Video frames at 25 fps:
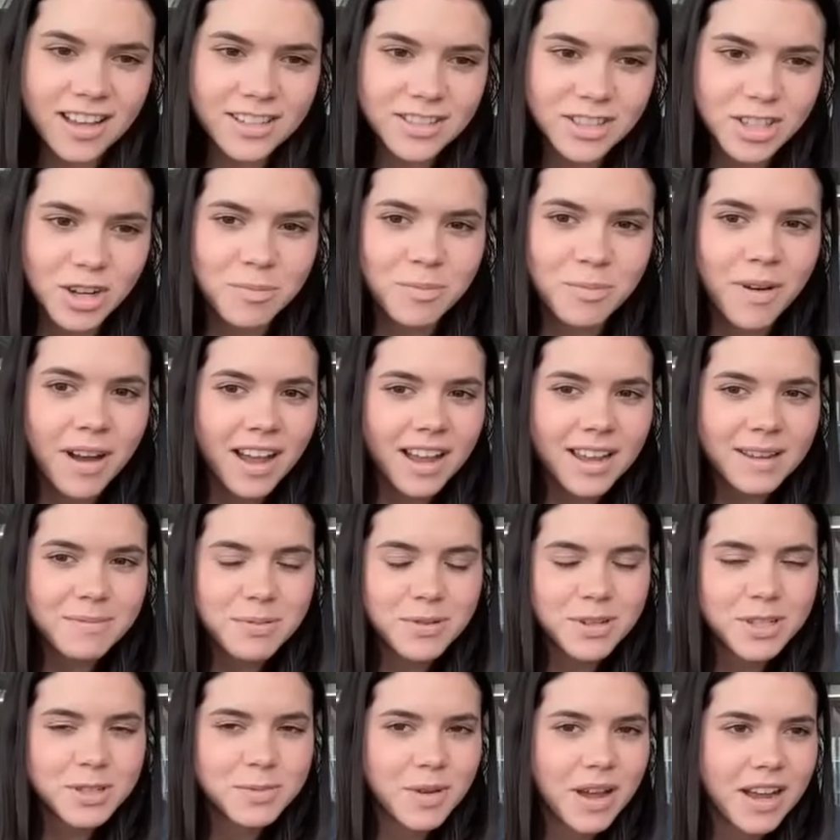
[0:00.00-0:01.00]
so my
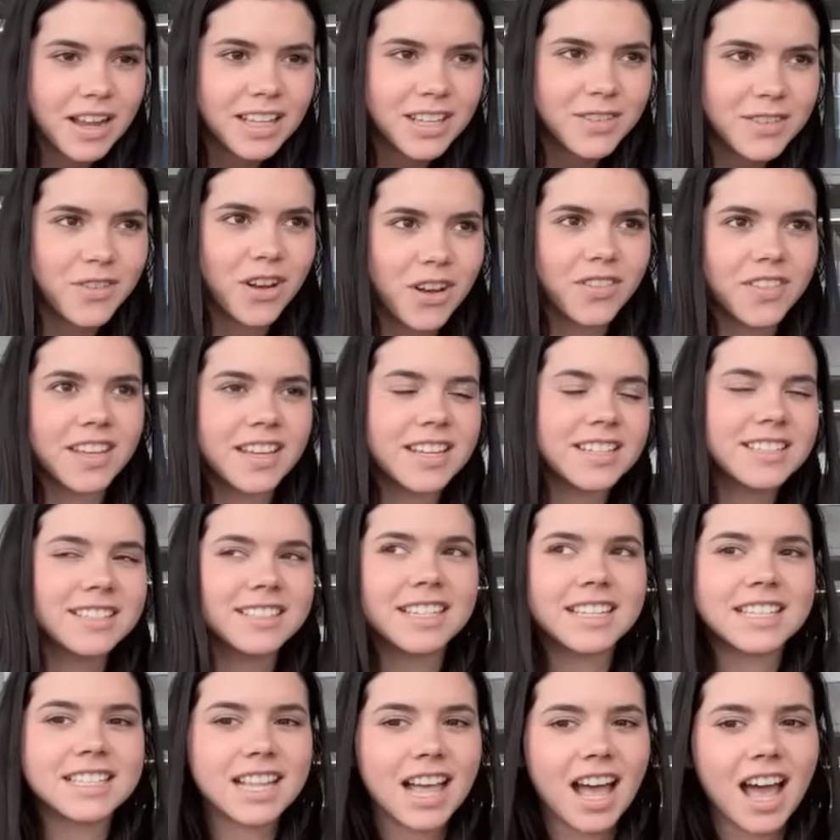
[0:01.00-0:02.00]
perspective on
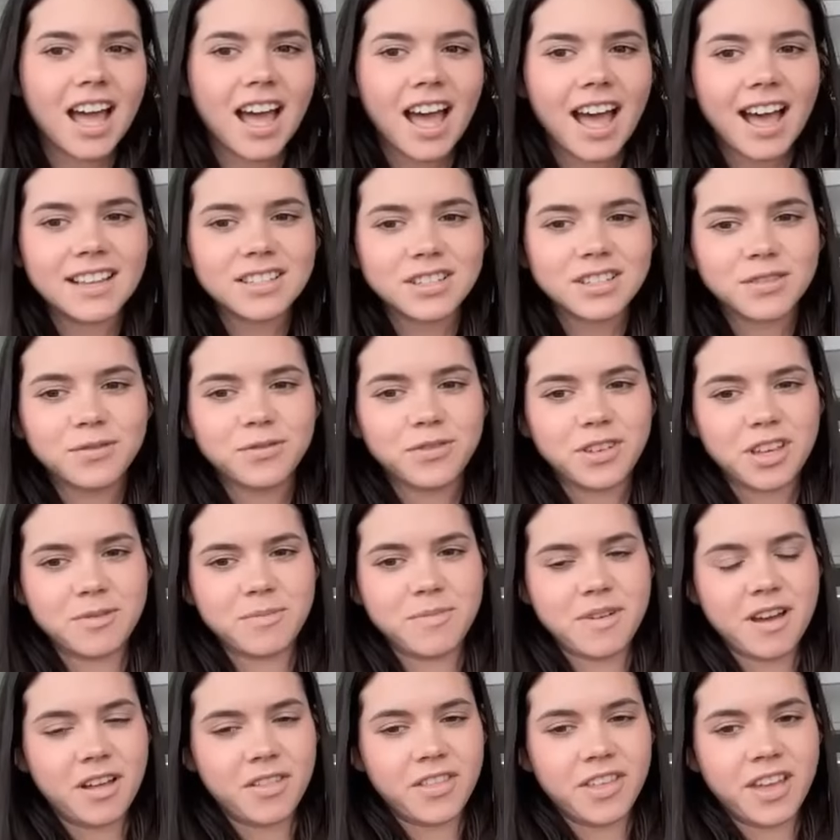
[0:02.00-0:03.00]
this is that as a
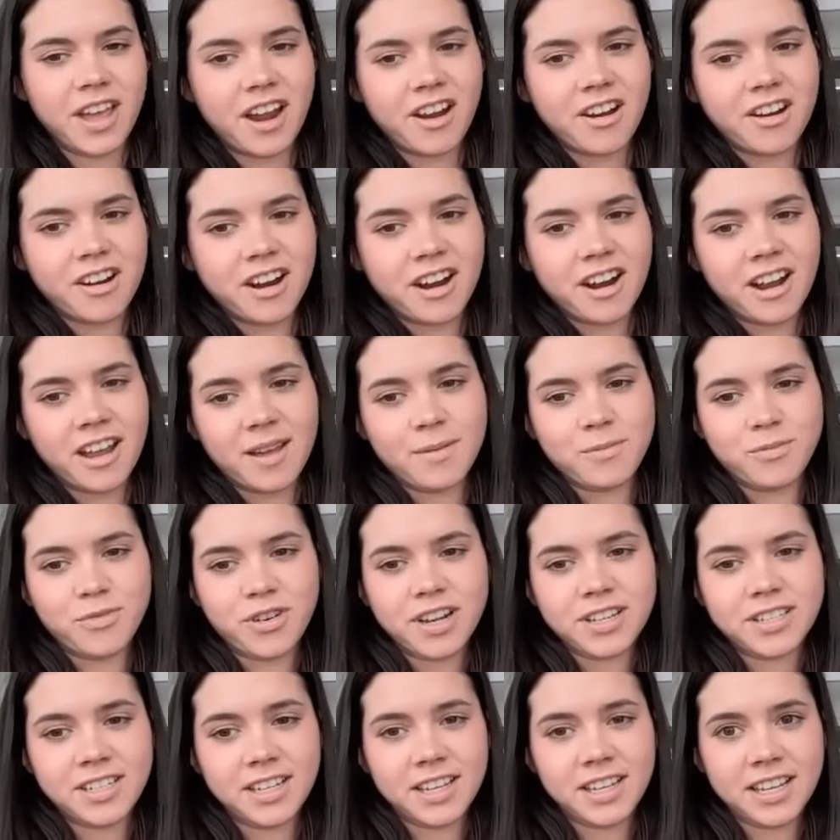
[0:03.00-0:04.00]
female, the era I'm
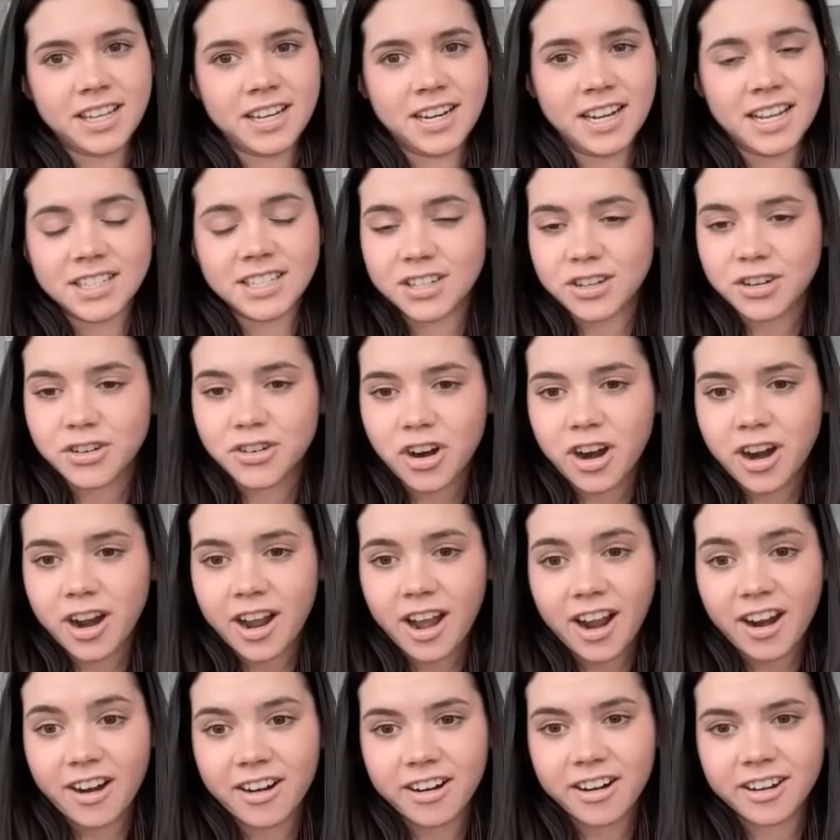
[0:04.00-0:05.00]
racing in is a great
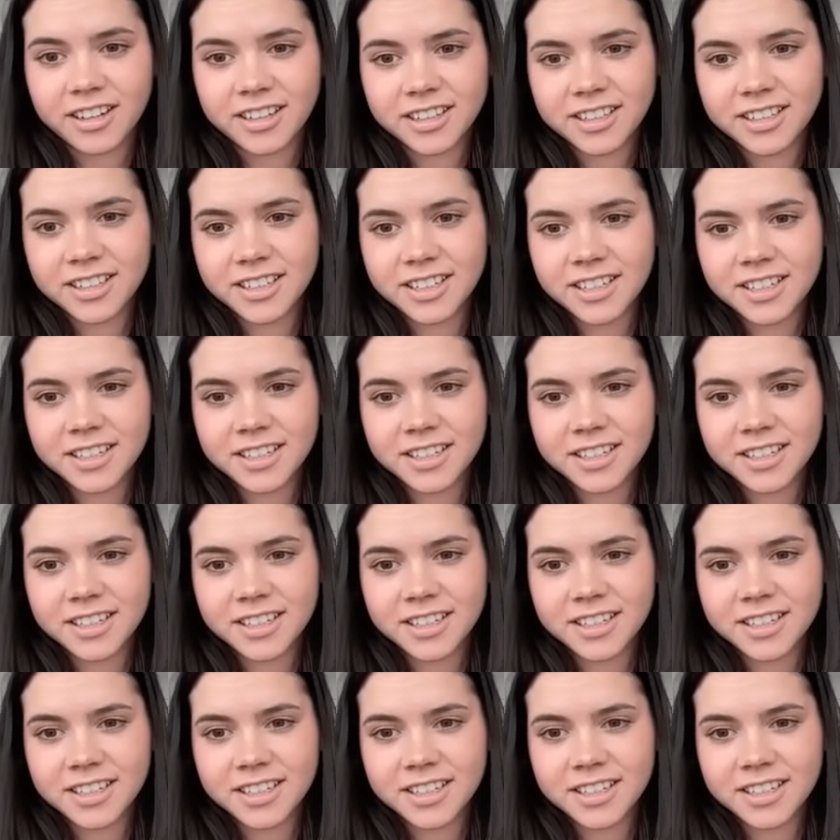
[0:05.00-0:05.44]
era